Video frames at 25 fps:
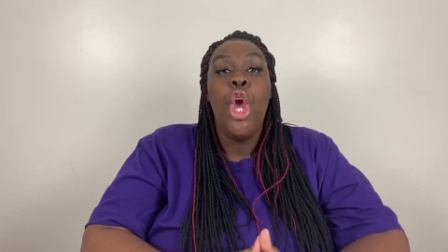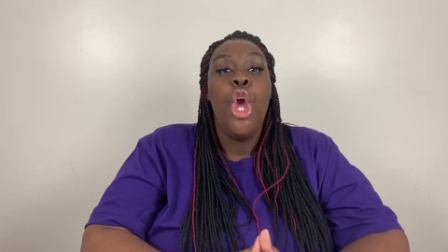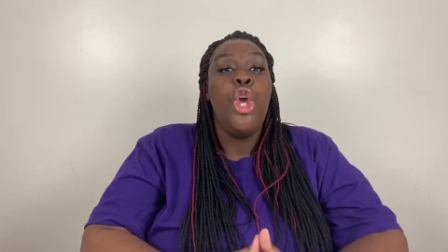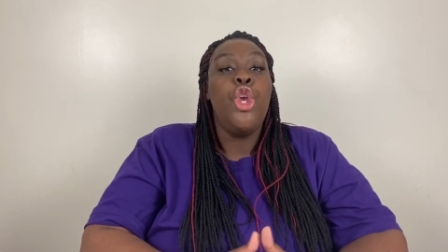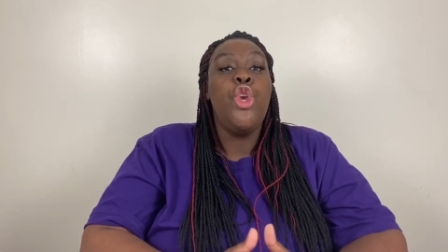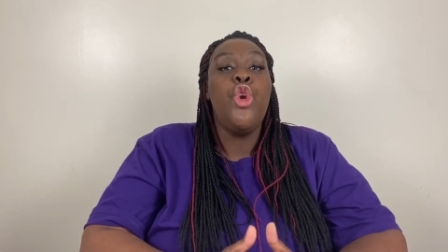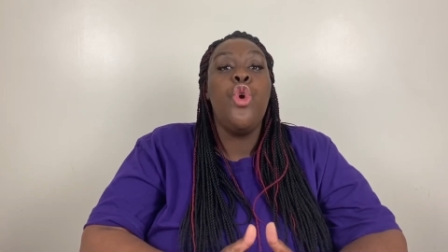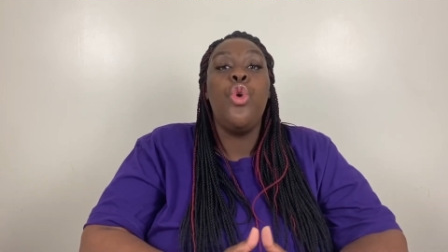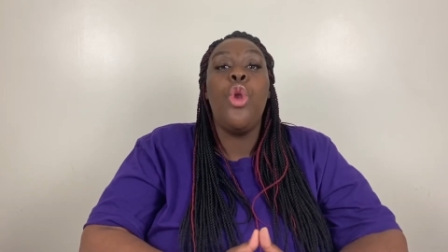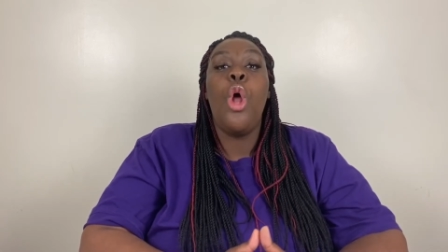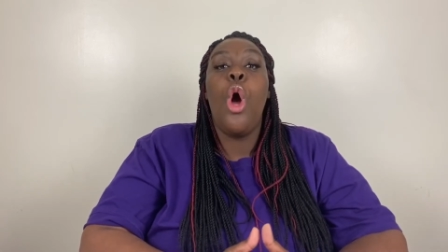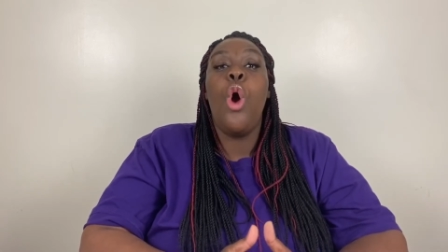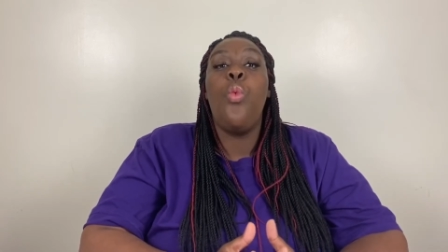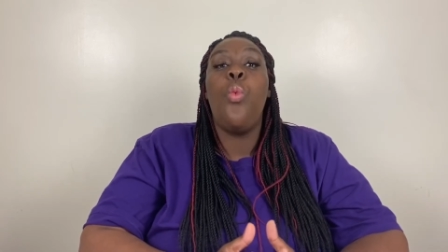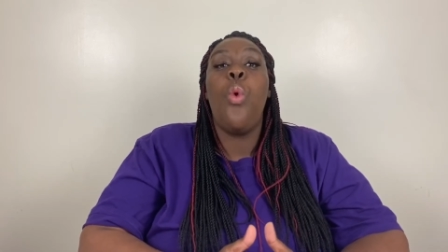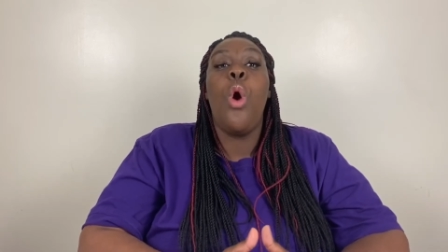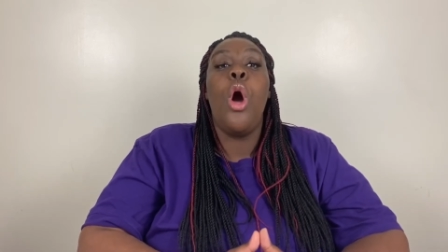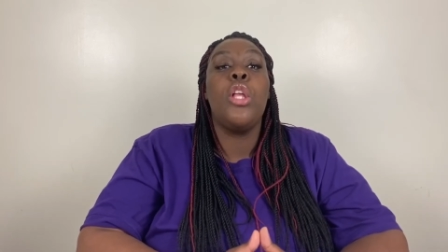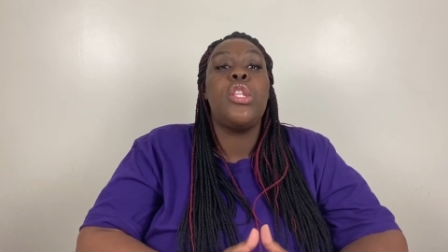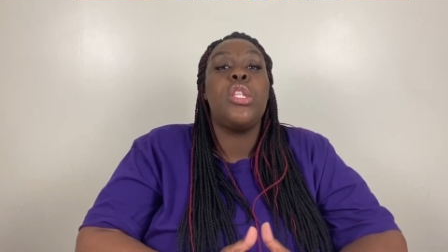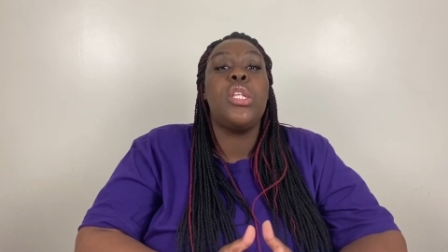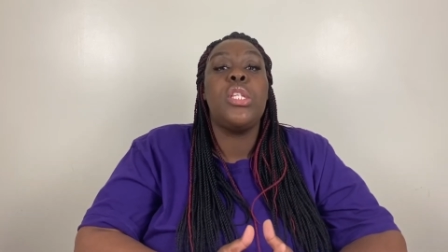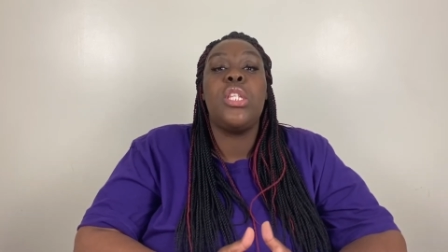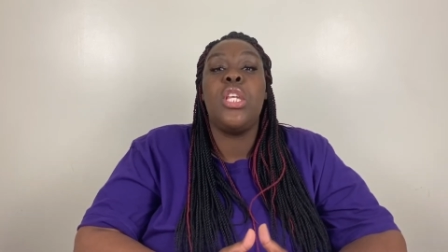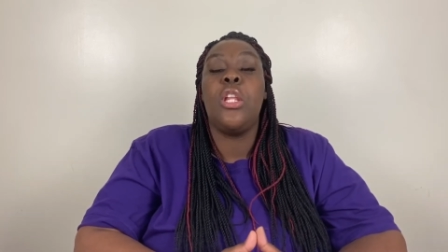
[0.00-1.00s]
You don't
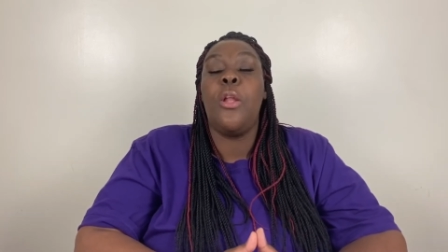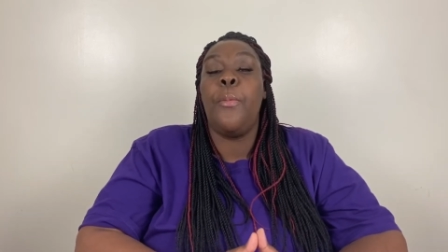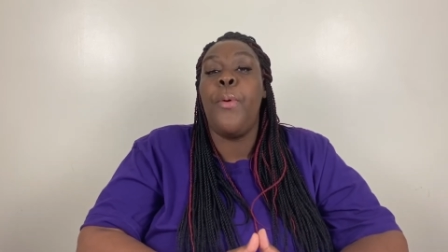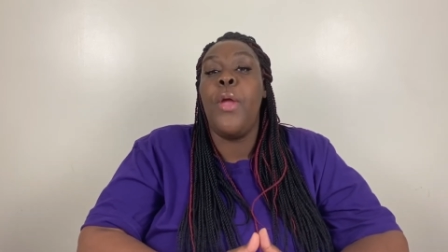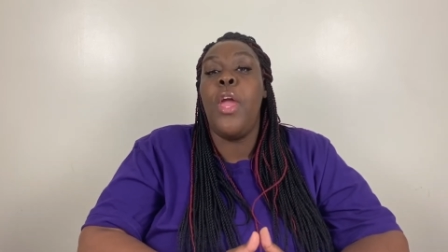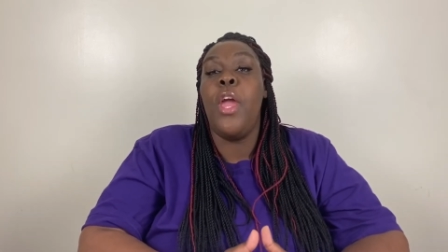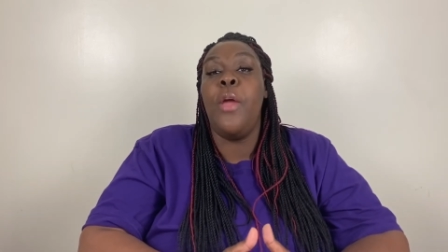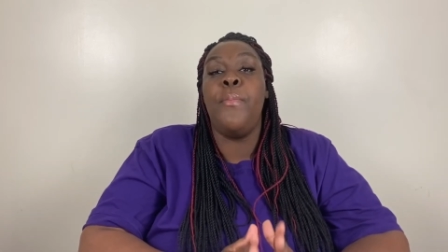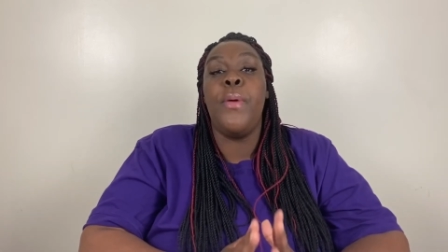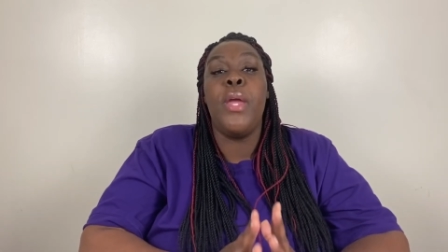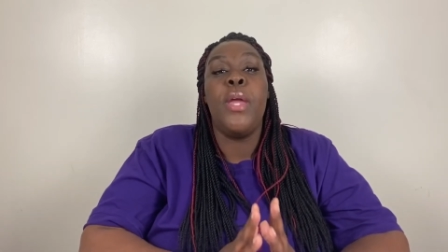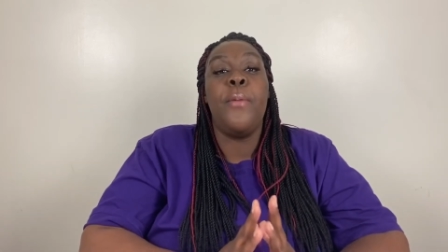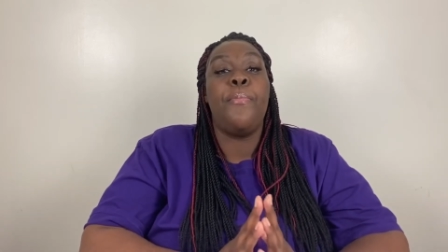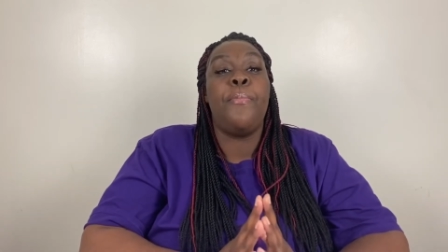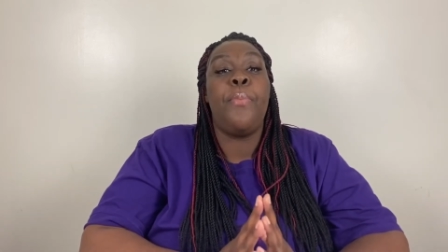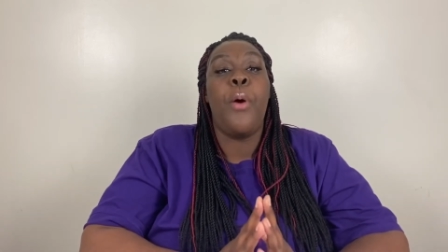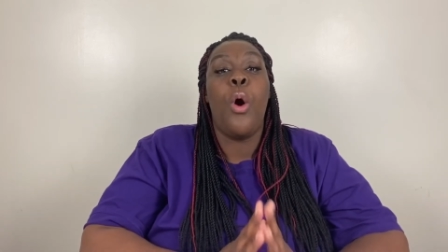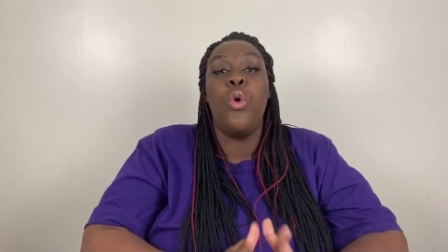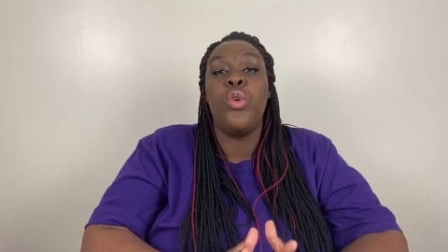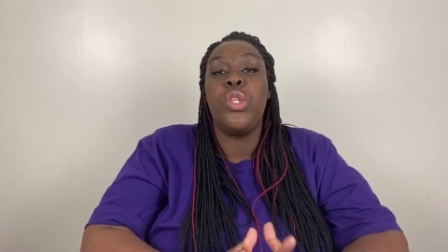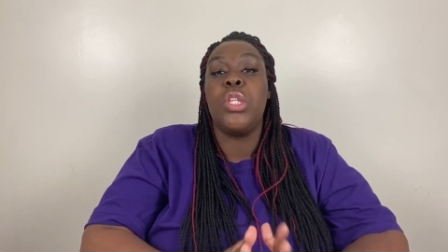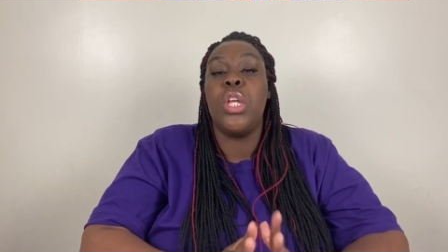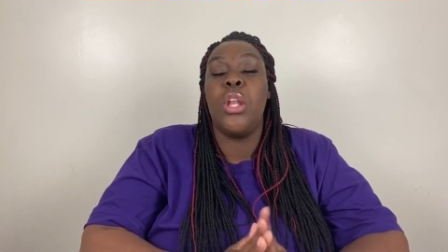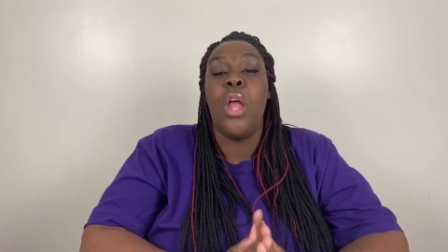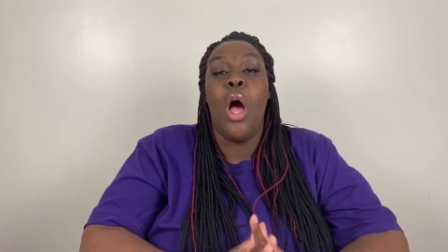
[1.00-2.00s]
want to sit up here and be posting